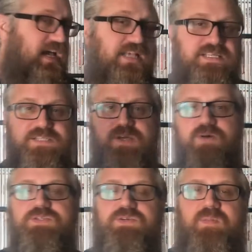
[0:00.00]
I
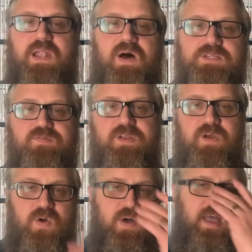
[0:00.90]
told you in my last
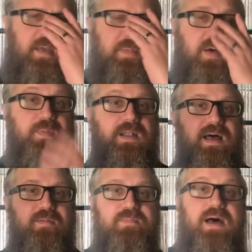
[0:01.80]
video, I am helping
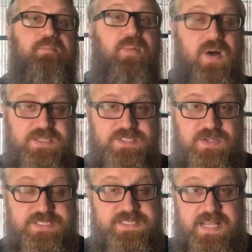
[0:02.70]
out my boss on
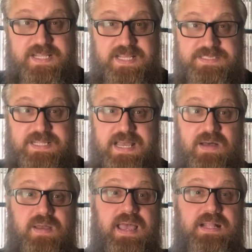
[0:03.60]
Saturdays
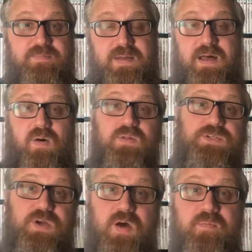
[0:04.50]
now at my old
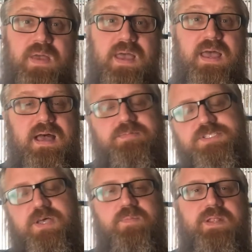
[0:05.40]
job. I'm just
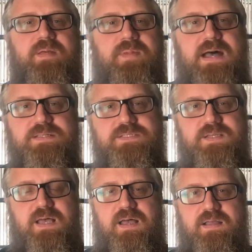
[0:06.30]
helping him out,
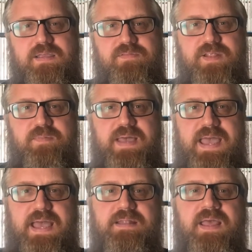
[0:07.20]
giving him a
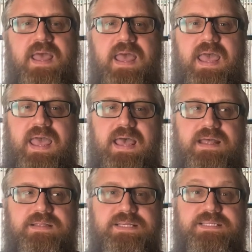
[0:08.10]
hand.
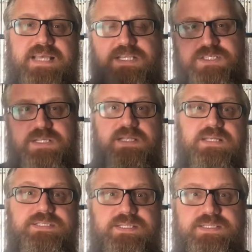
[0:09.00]
And he's actually
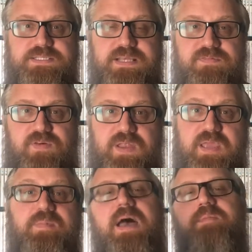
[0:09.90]
listing stuff on
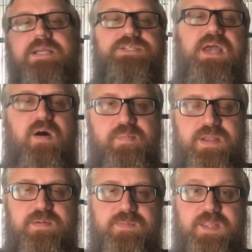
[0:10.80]
eBay. I'm actually helping
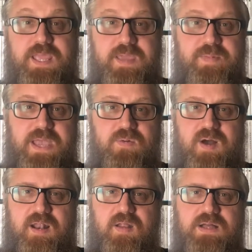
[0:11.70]
him with eBay quite
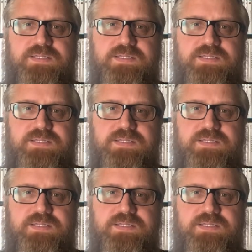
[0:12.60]
a lot.